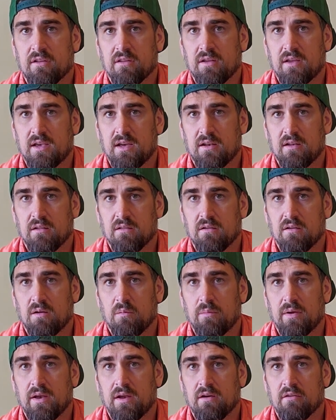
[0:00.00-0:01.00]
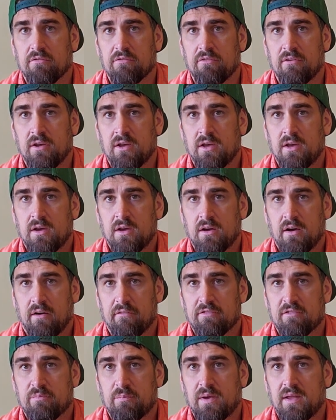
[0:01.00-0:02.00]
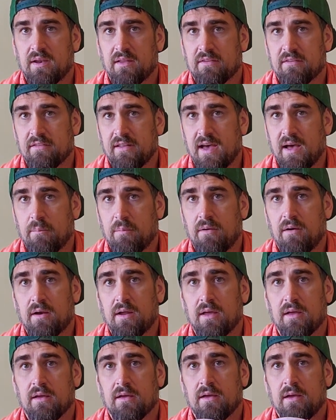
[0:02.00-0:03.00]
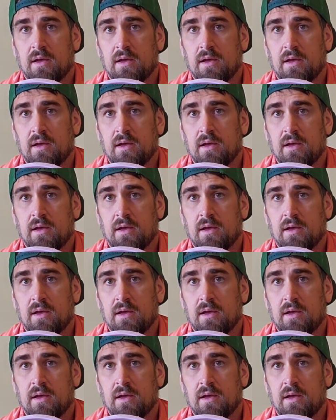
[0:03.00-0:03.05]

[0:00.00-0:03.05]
getting a little bit of spin and snap on it,